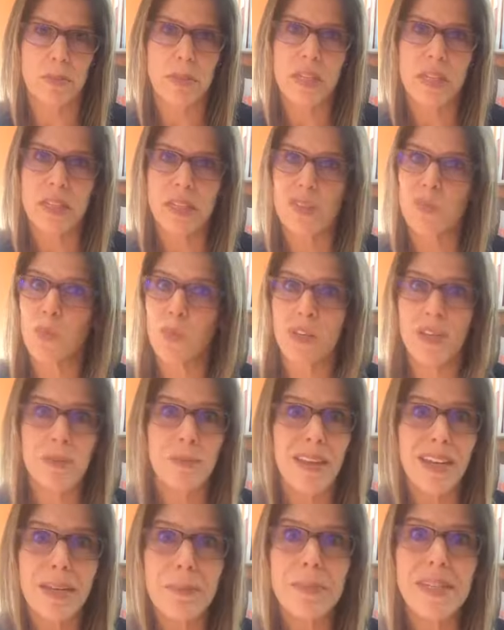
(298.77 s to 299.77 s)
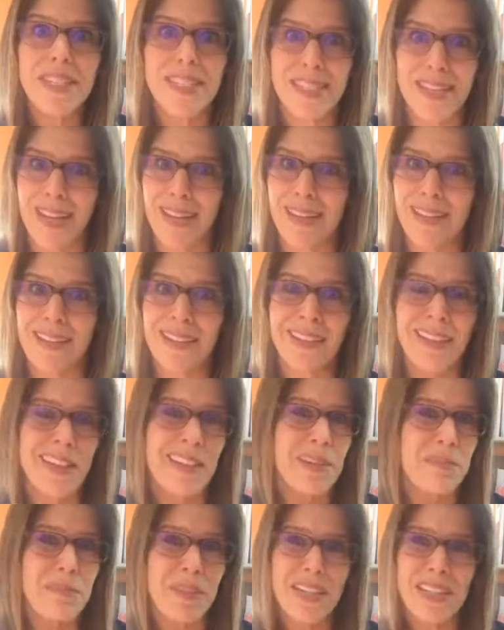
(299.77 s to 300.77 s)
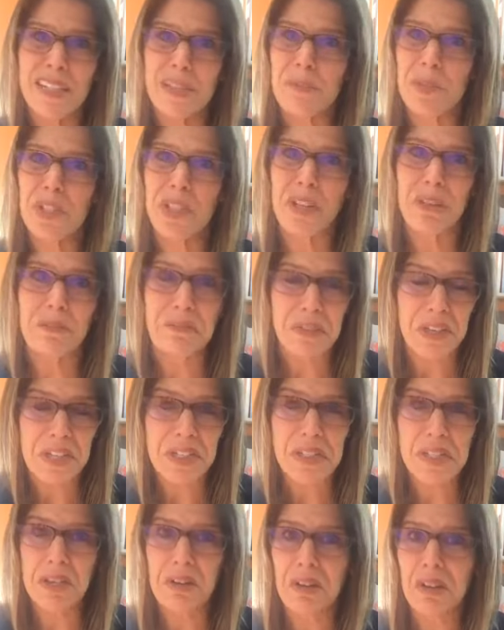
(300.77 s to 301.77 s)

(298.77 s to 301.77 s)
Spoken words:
Because when you make a mistake, many times you got to fix it